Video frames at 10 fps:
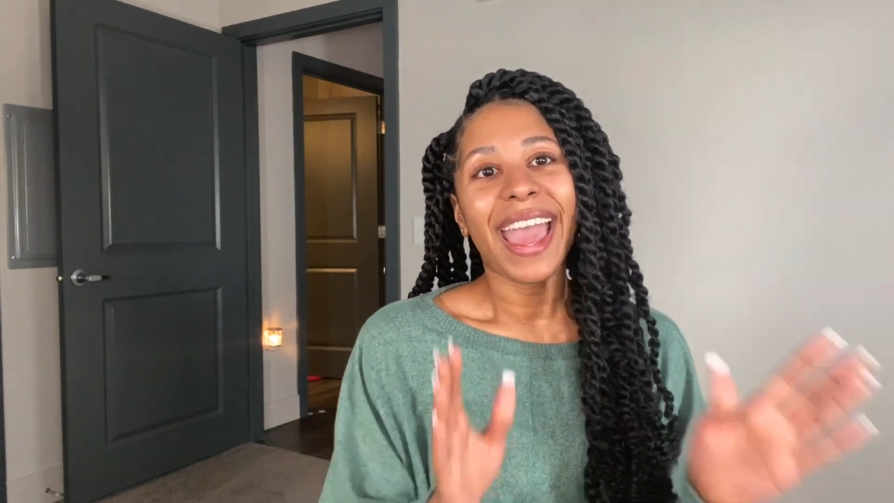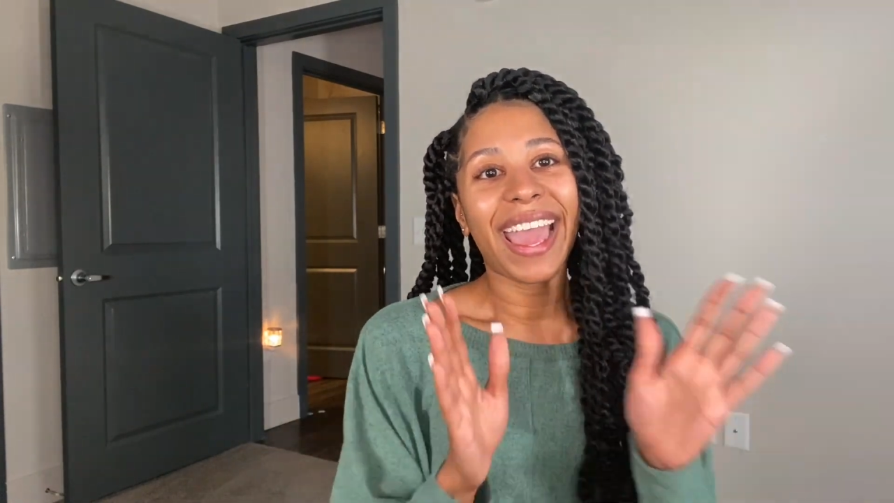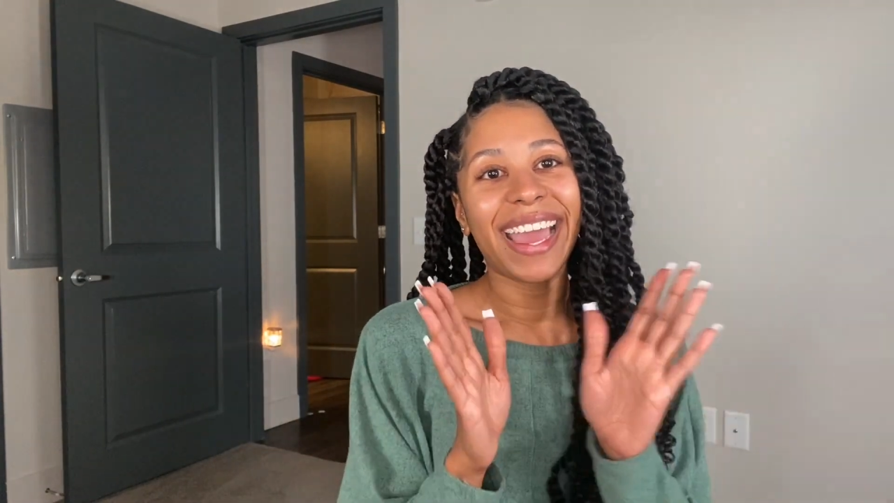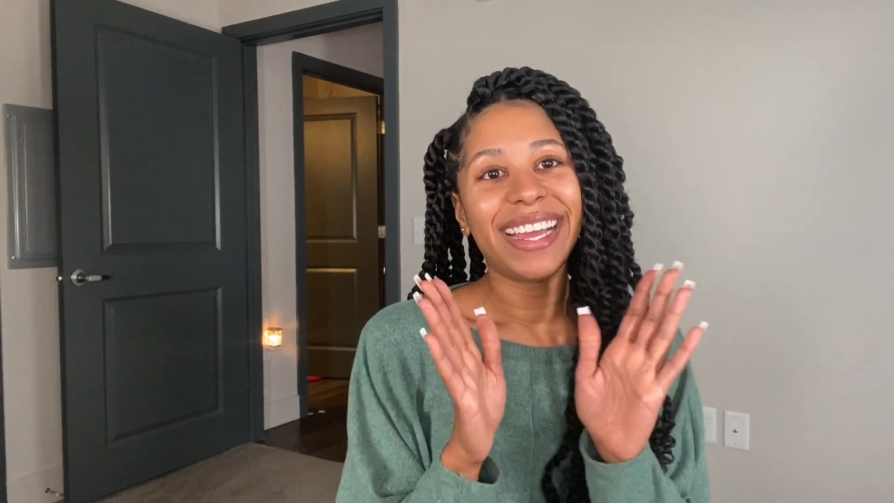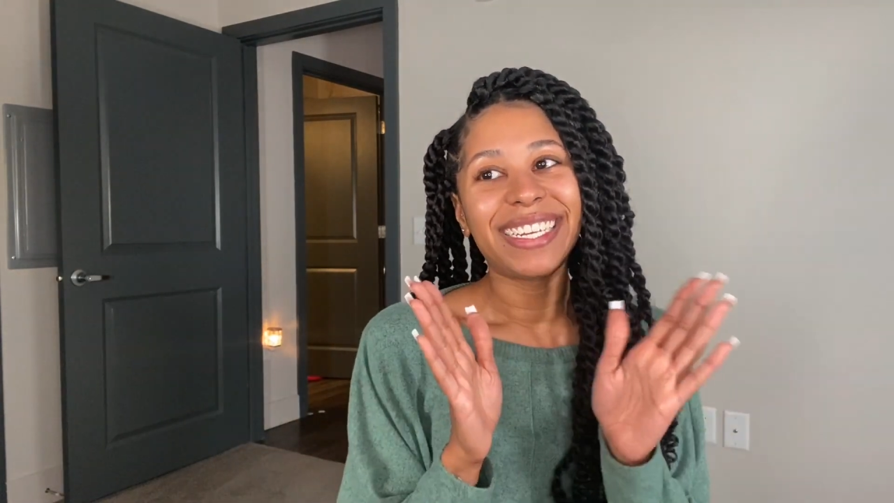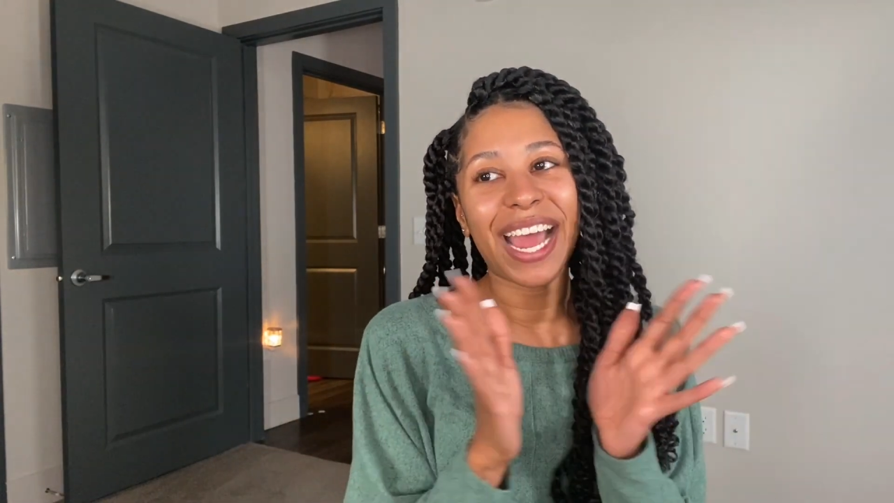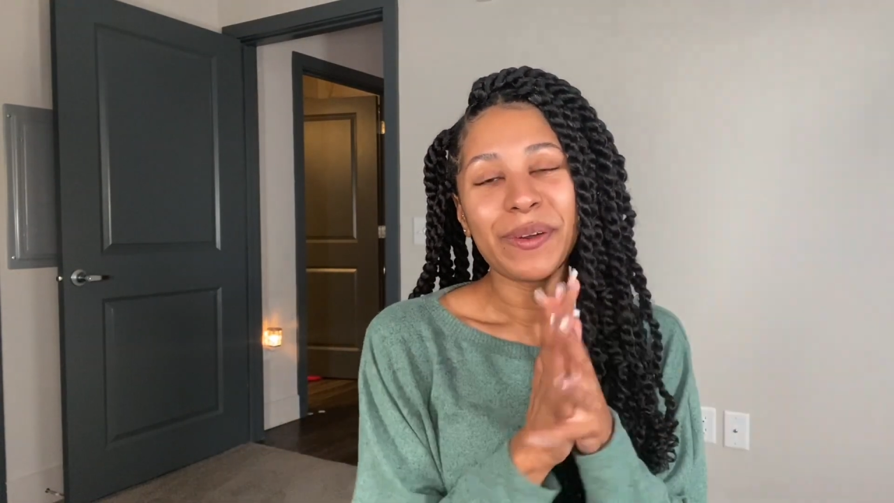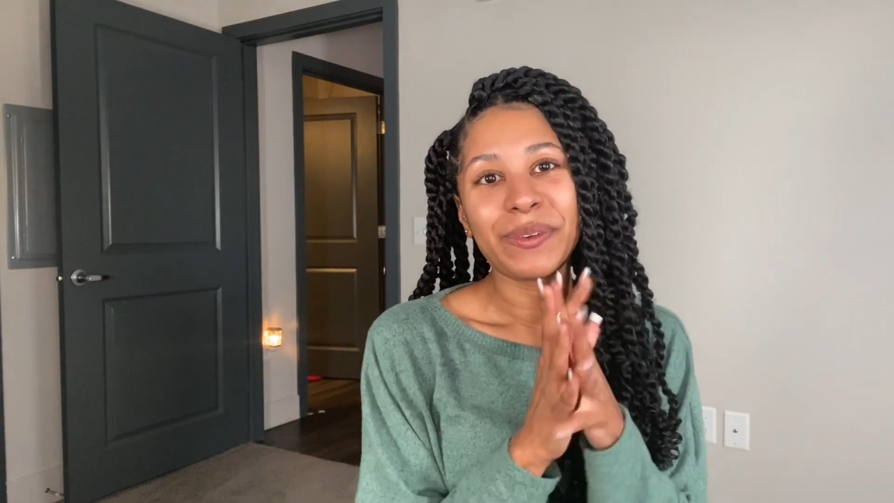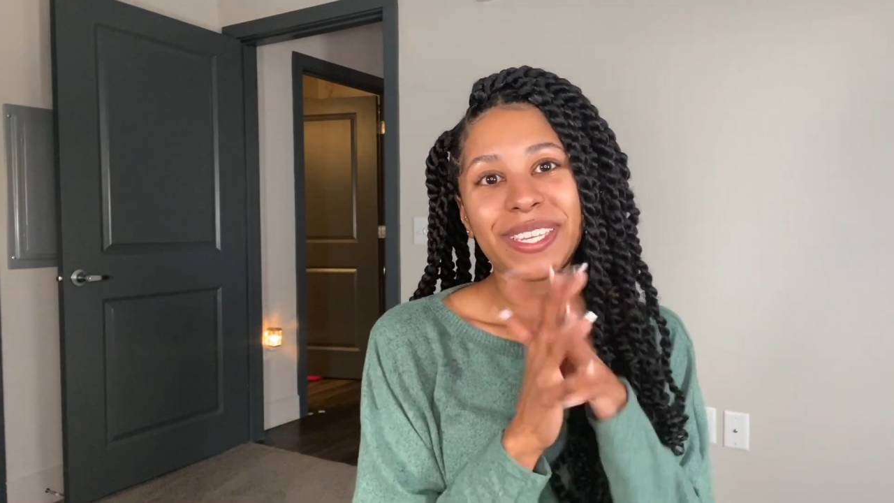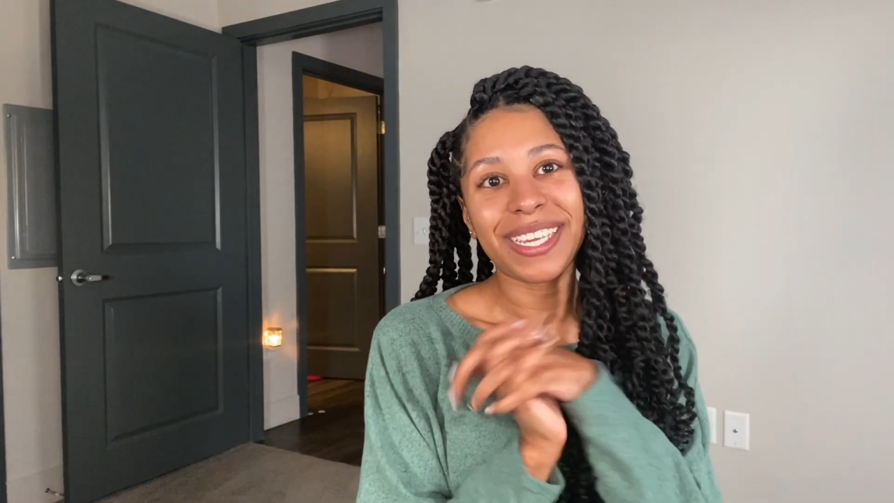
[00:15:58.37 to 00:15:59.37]
And I
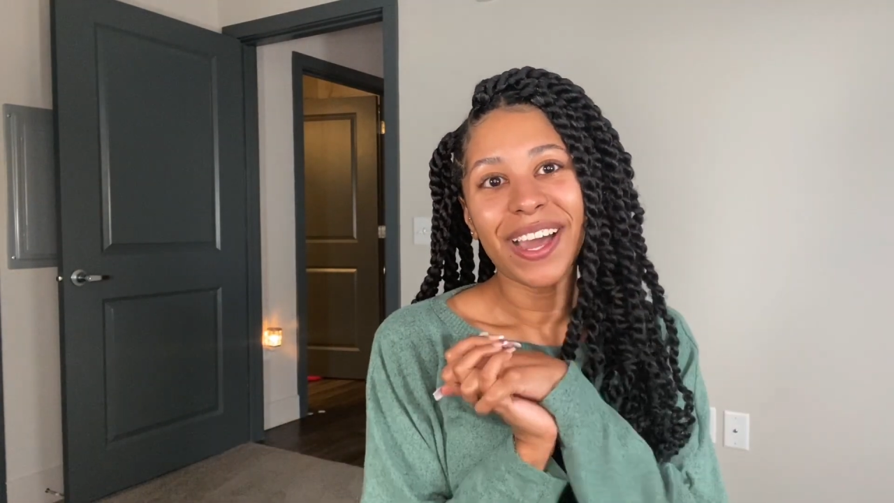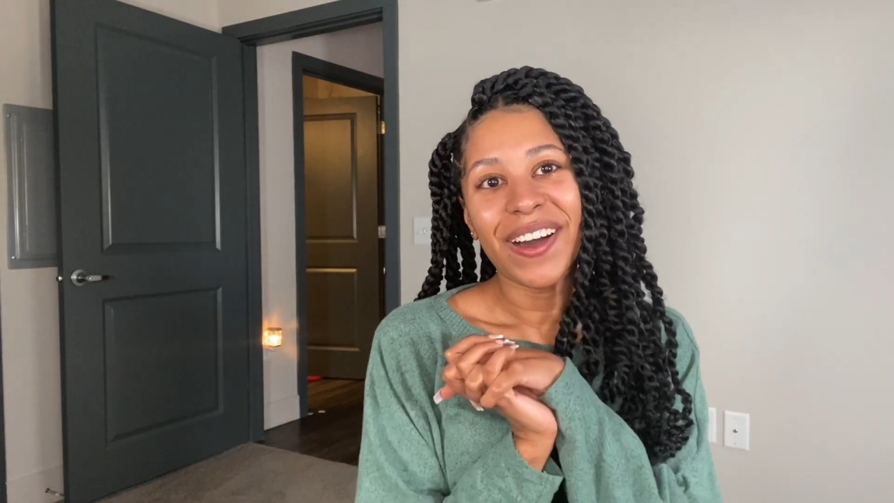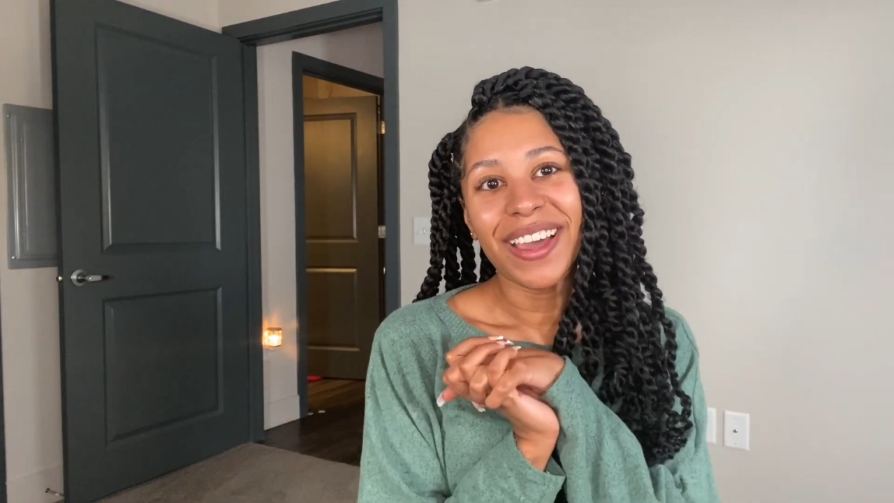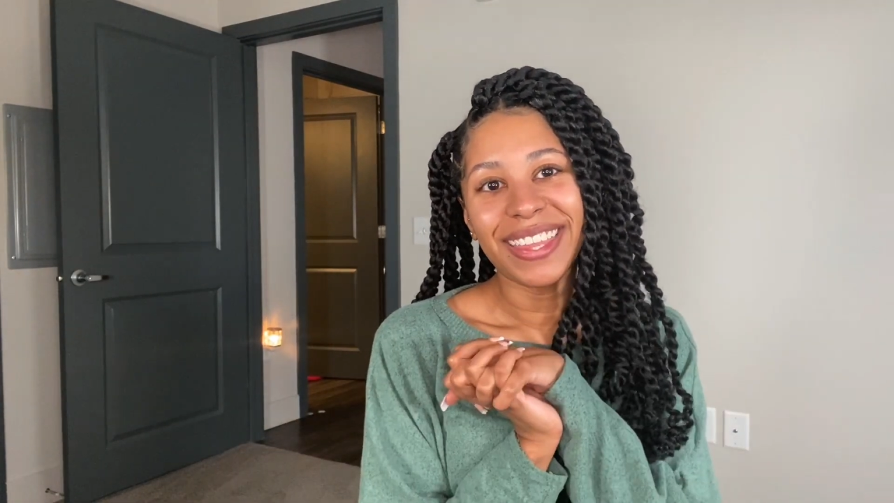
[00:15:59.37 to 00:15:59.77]
will see y'all in the